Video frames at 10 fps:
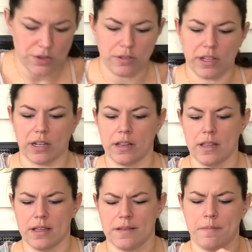cute little
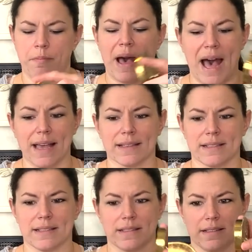
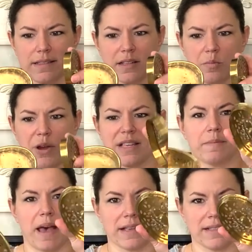box, this little brass
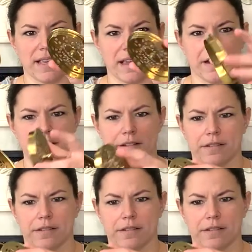box here.